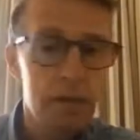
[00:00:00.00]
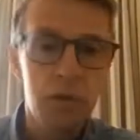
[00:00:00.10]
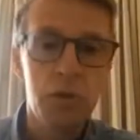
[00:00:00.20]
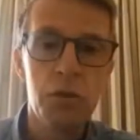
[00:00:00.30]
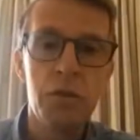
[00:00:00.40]

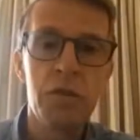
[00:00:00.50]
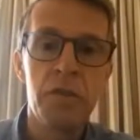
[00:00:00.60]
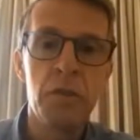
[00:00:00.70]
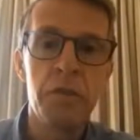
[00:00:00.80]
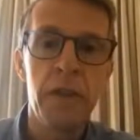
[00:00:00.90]
could
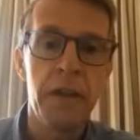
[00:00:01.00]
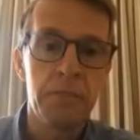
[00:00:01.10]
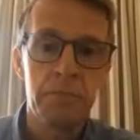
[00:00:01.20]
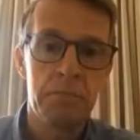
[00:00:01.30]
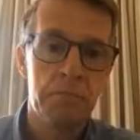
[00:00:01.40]
solve that
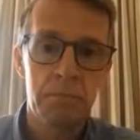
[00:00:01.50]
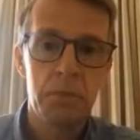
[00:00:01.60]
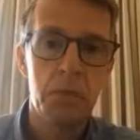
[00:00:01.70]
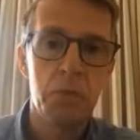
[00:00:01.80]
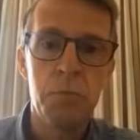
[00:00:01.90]

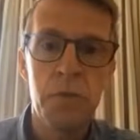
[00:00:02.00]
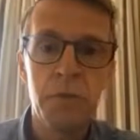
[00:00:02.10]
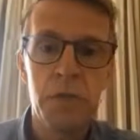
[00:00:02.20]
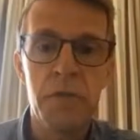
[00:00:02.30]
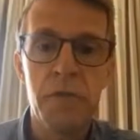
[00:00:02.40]
almost
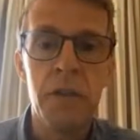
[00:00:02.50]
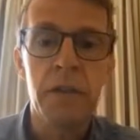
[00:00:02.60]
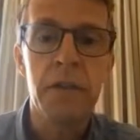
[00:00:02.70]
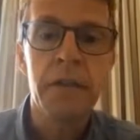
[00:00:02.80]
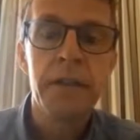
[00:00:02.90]
overnight?
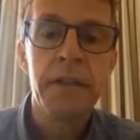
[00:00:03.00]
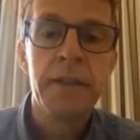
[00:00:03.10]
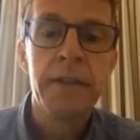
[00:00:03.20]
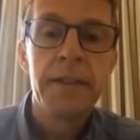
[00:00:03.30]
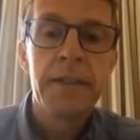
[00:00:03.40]

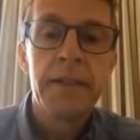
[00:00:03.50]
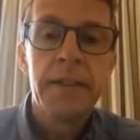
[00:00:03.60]
Uh,